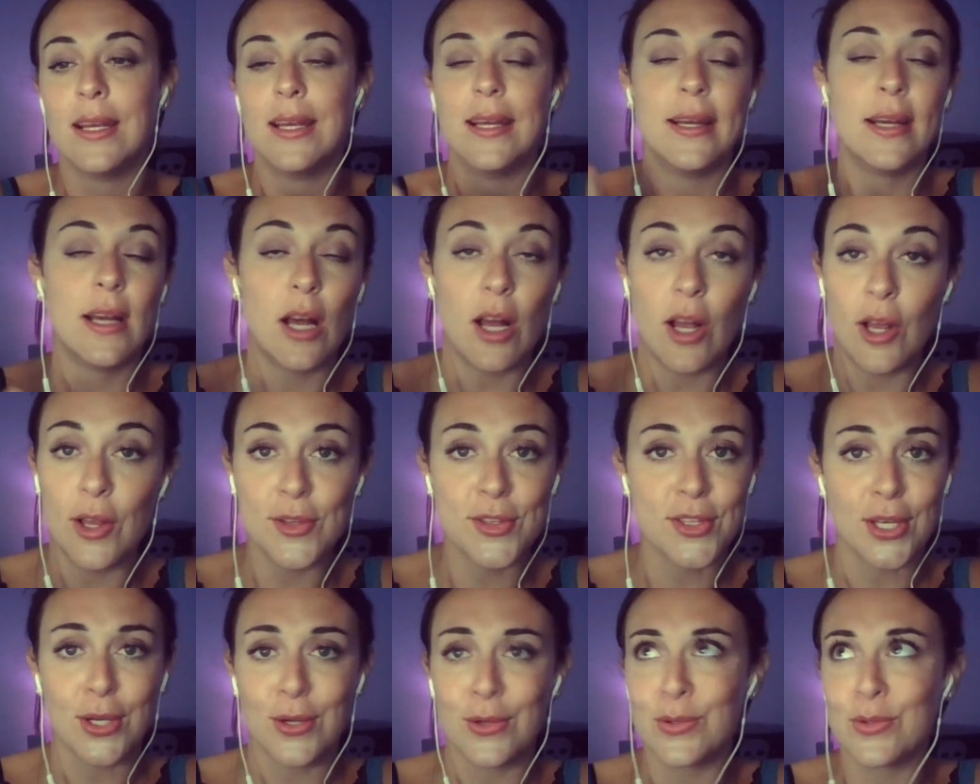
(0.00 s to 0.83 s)

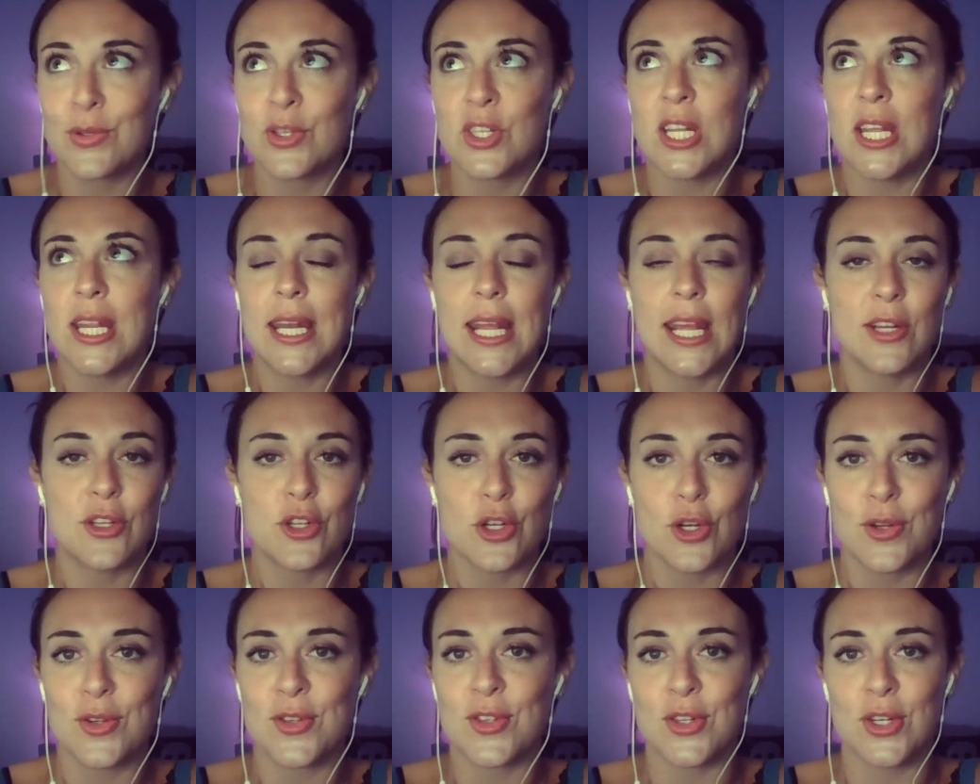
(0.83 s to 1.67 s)
also
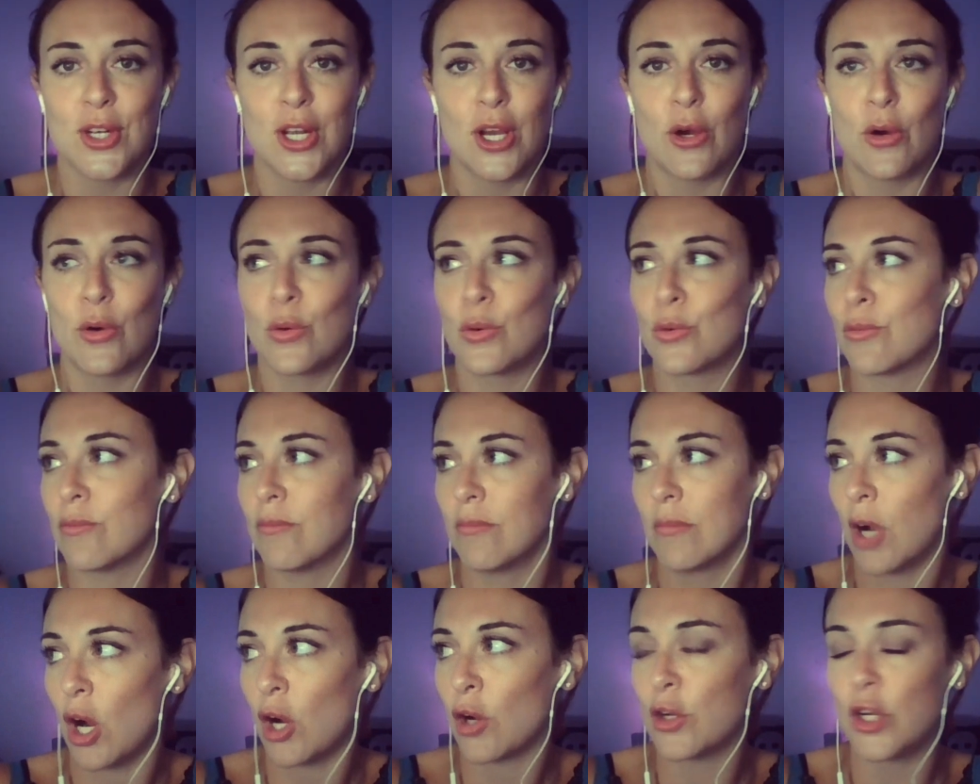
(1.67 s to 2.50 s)
teenagers
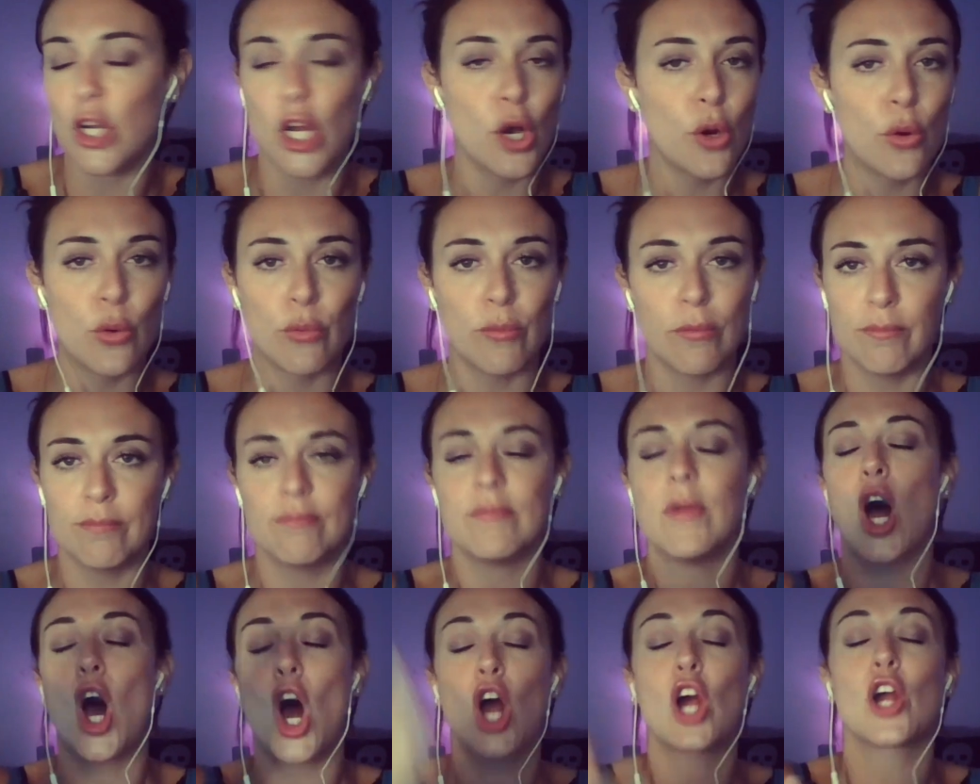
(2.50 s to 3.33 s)
are
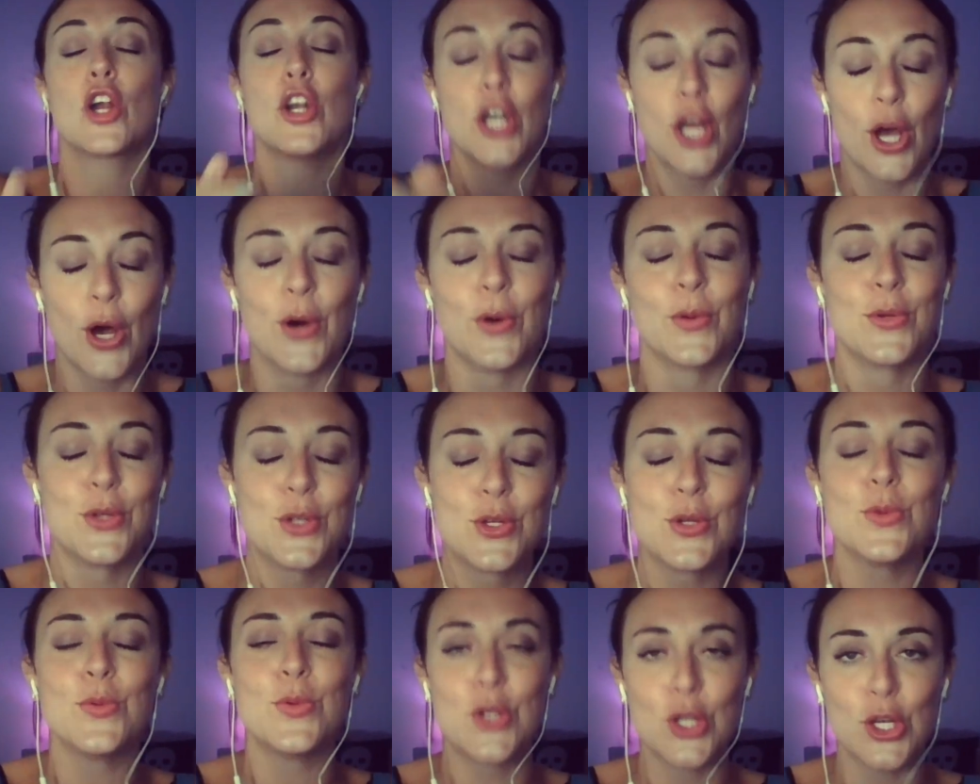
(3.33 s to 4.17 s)
known
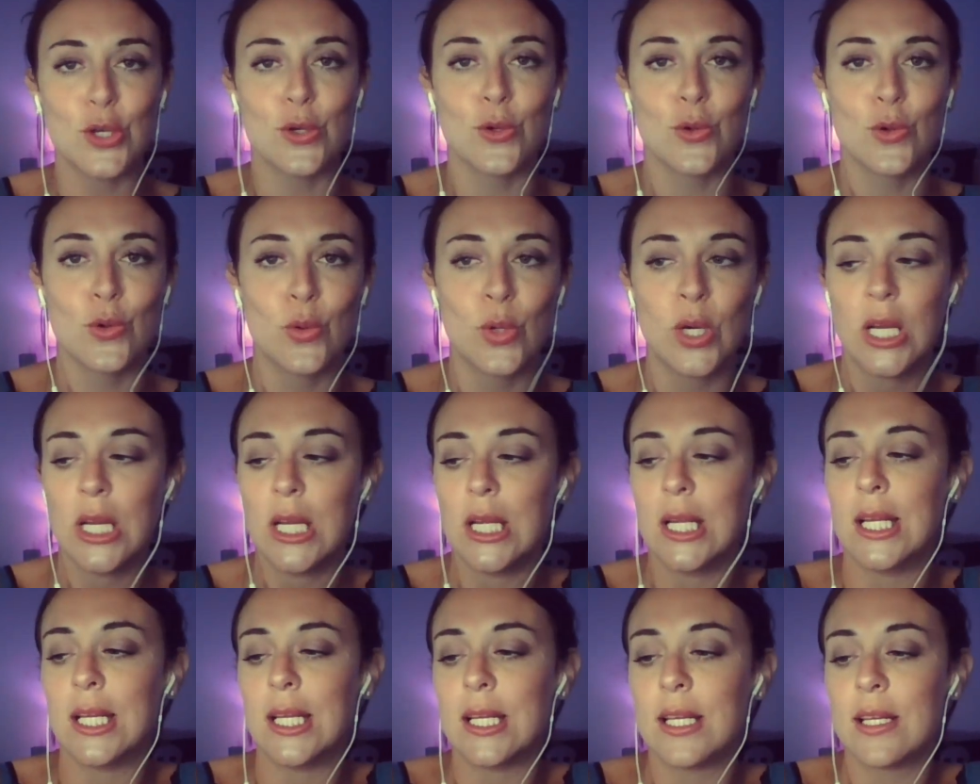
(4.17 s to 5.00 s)
to do
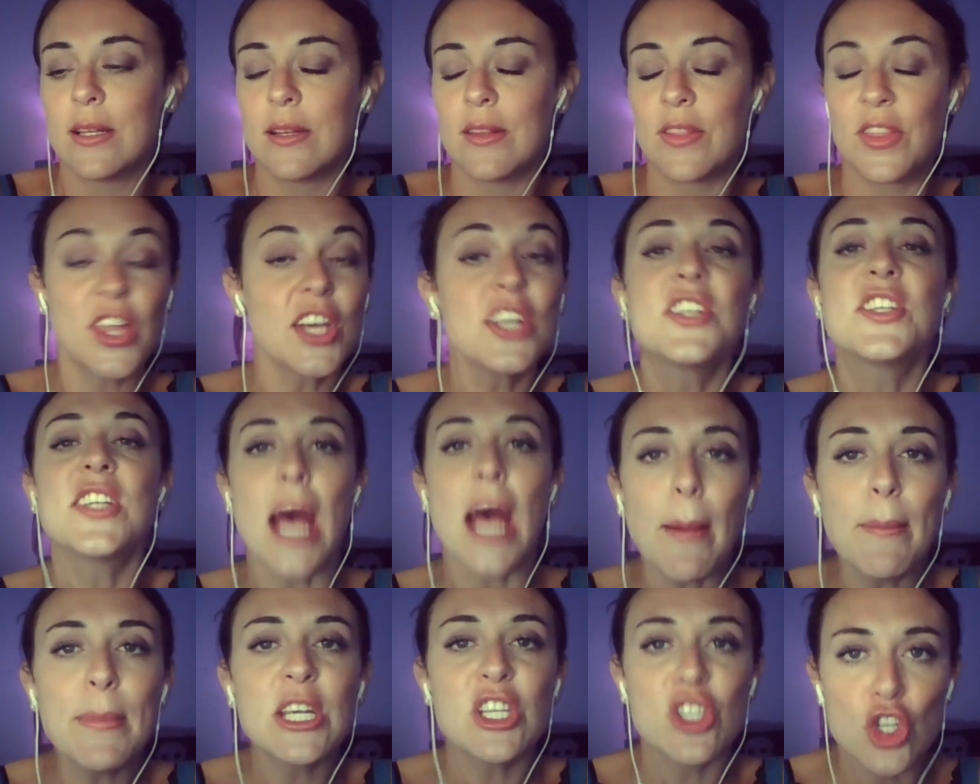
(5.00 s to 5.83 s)
the
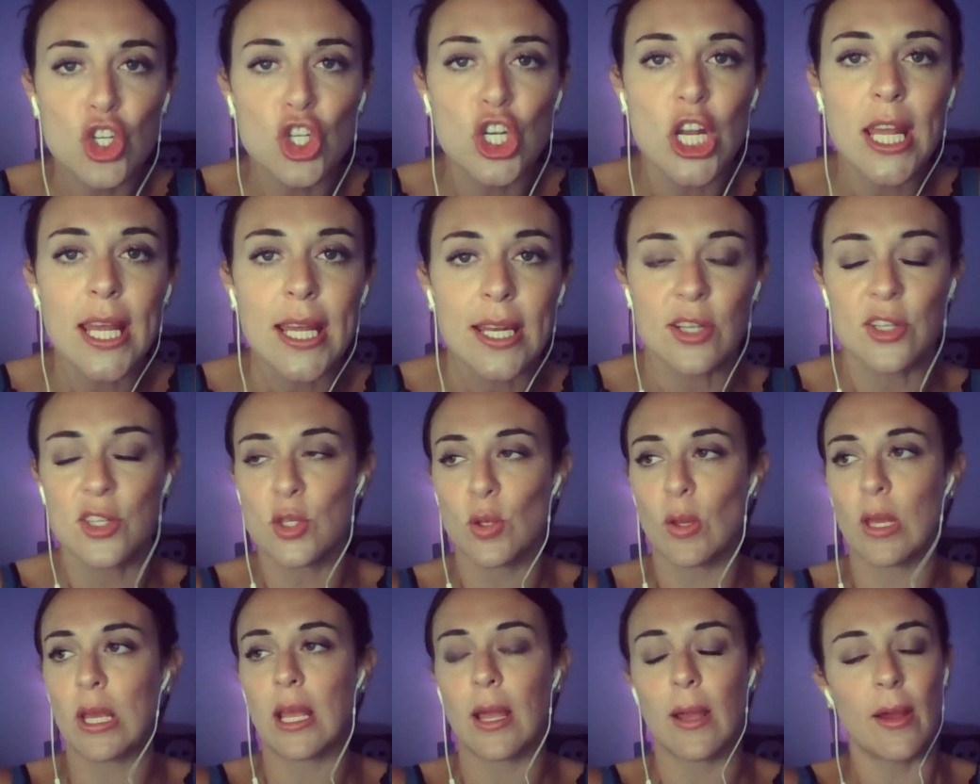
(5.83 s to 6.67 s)
dumbest shit.
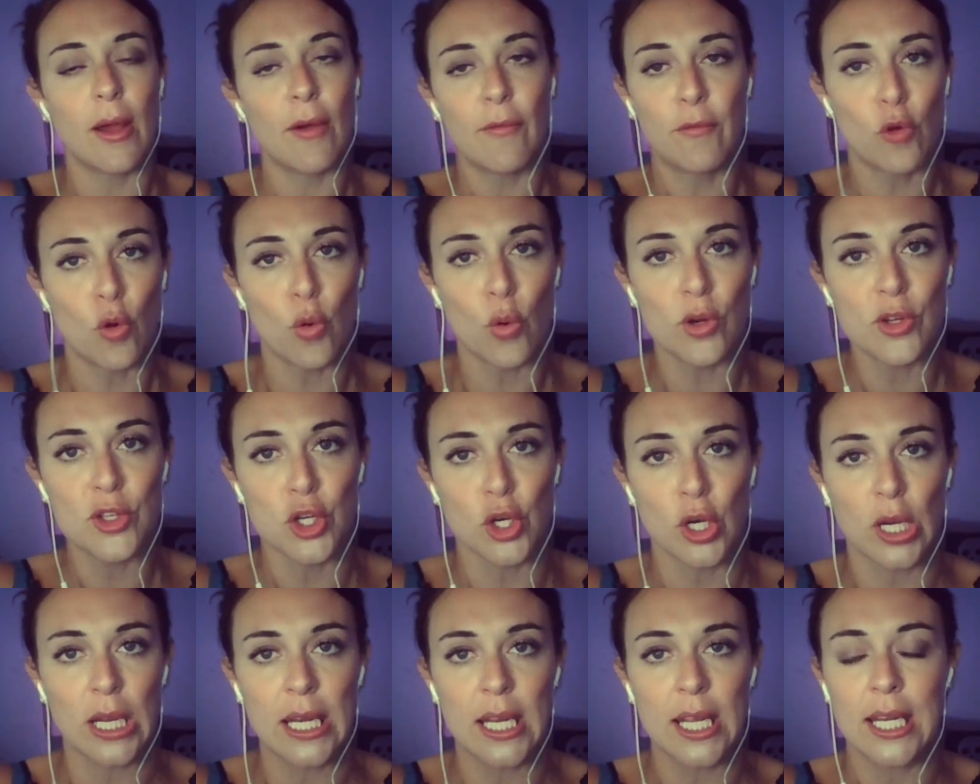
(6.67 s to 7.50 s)
So like, of course
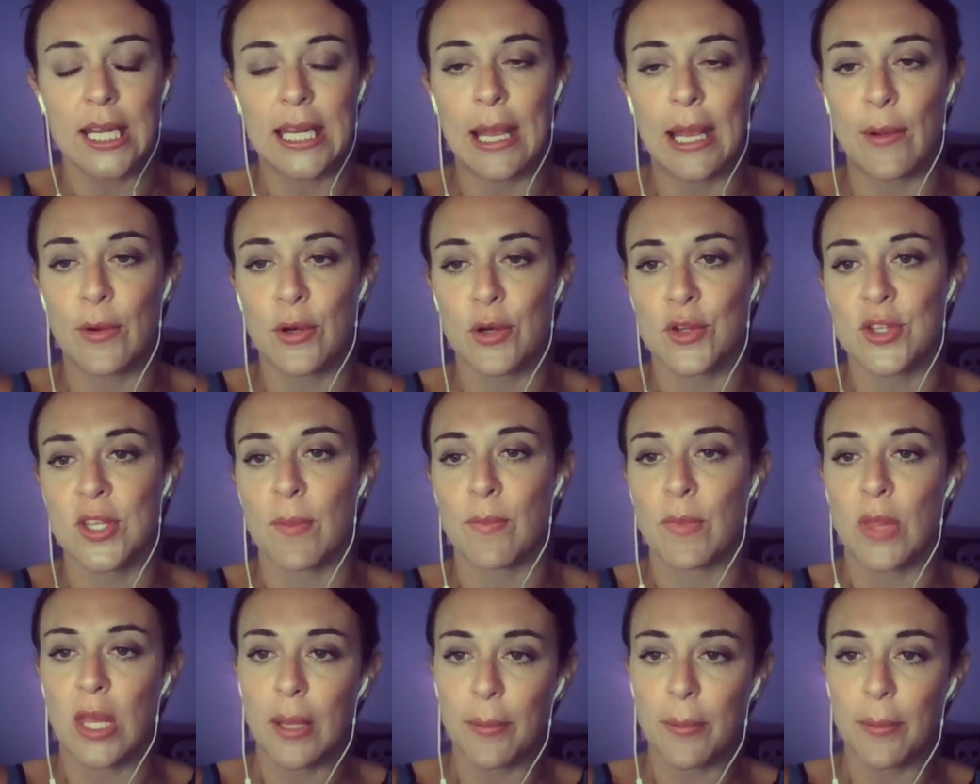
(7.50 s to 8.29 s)
you're going to encounter something.